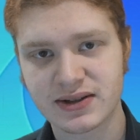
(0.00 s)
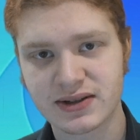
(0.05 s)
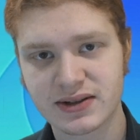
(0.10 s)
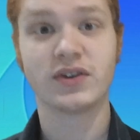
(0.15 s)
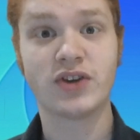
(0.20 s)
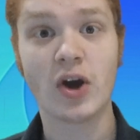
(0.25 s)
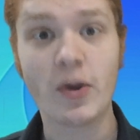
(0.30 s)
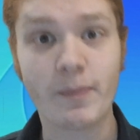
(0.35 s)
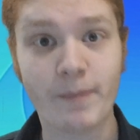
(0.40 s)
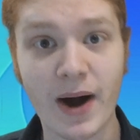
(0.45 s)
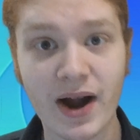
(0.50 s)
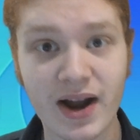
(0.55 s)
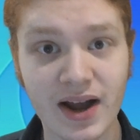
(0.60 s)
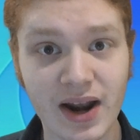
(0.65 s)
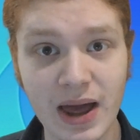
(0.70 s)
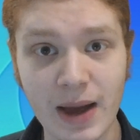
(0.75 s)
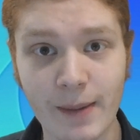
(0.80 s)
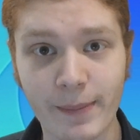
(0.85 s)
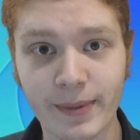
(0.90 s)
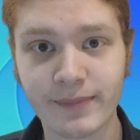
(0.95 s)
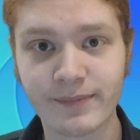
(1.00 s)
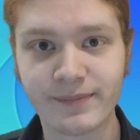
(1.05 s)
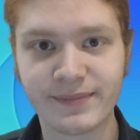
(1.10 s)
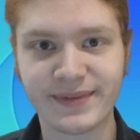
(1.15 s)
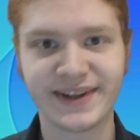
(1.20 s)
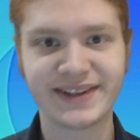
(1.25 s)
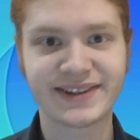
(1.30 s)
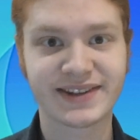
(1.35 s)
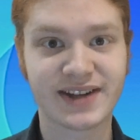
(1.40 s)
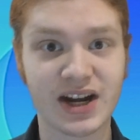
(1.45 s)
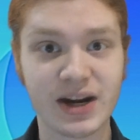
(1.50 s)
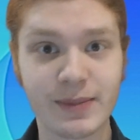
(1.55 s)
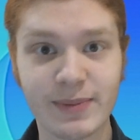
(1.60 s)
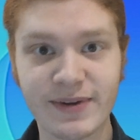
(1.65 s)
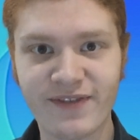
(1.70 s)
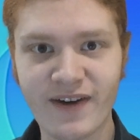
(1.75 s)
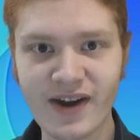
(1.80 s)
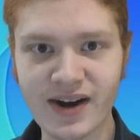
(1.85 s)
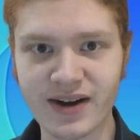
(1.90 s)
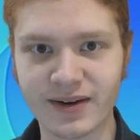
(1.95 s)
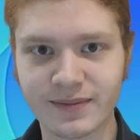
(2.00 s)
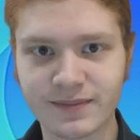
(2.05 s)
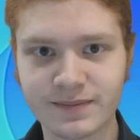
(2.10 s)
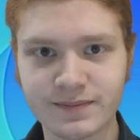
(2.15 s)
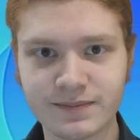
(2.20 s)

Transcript: So buckle up, it's gonna be fun.